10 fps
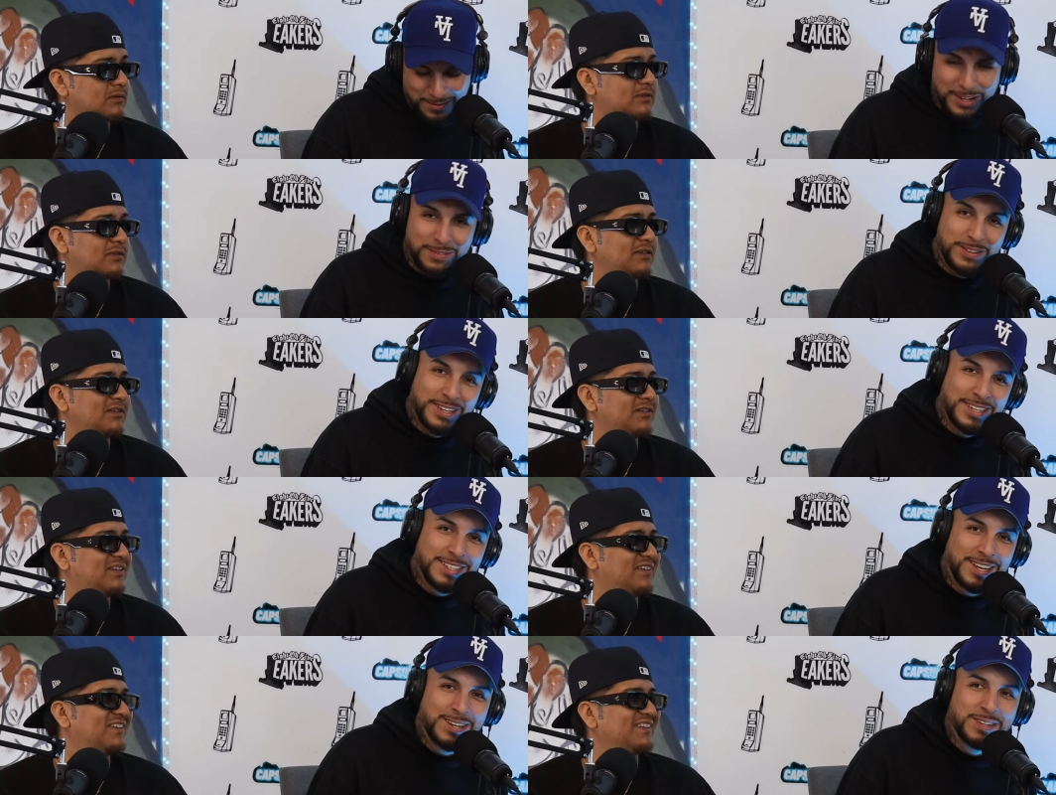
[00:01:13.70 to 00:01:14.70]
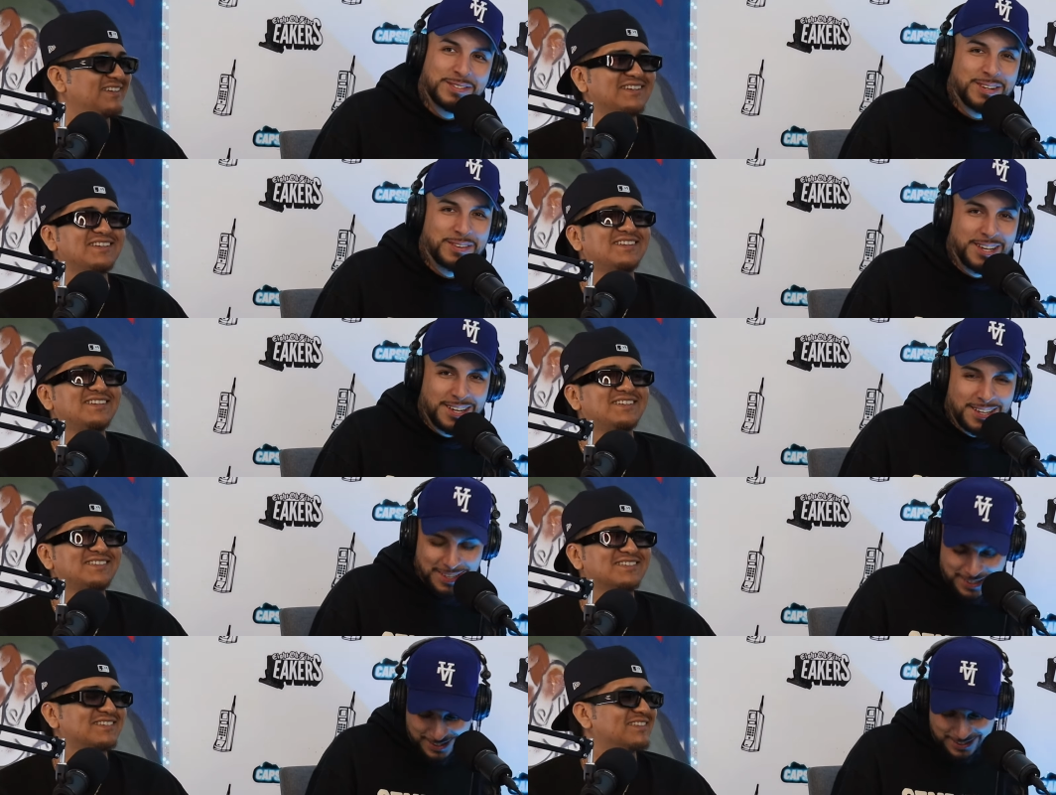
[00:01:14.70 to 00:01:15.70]
Speaker 1: ready for this? I don't know if y'all ready.
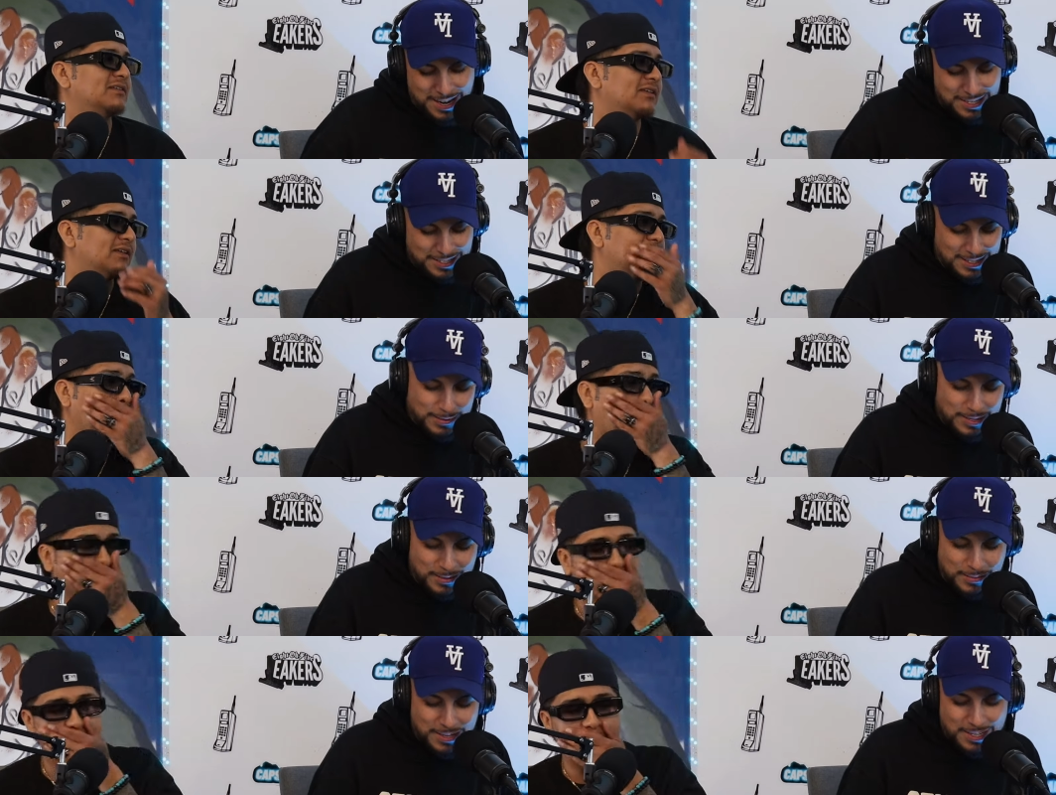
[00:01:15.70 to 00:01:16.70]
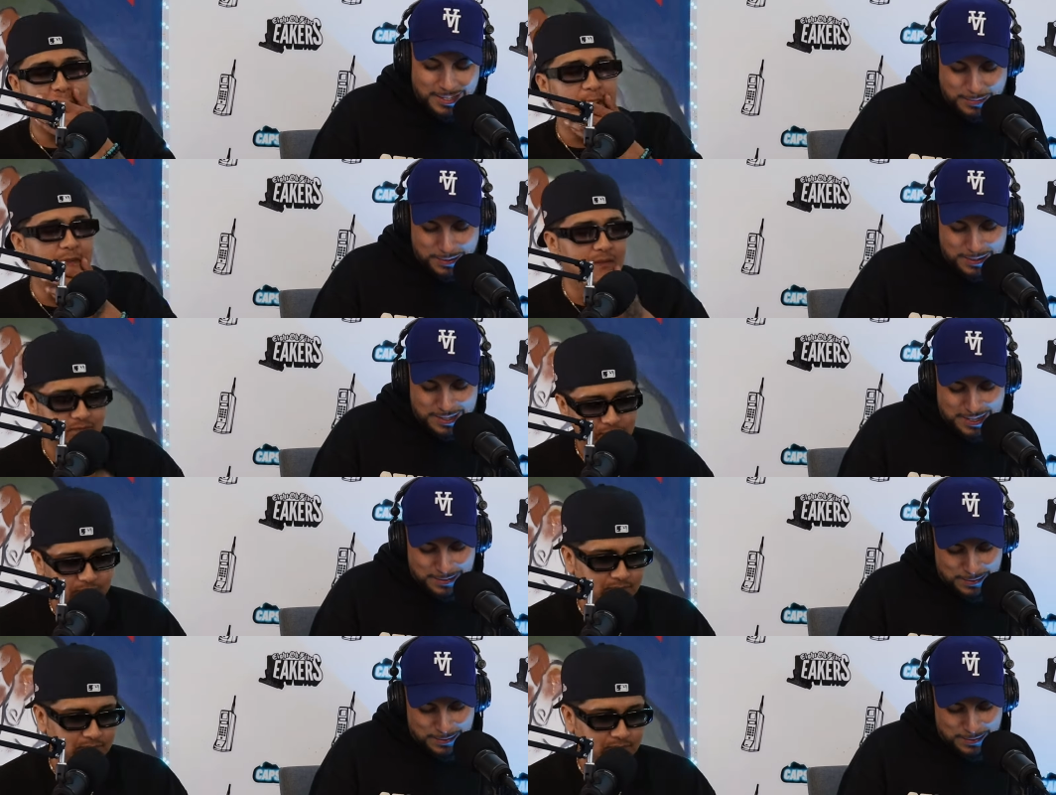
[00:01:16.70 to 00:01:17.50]
Let's hear them the unreleased, bro. Let's get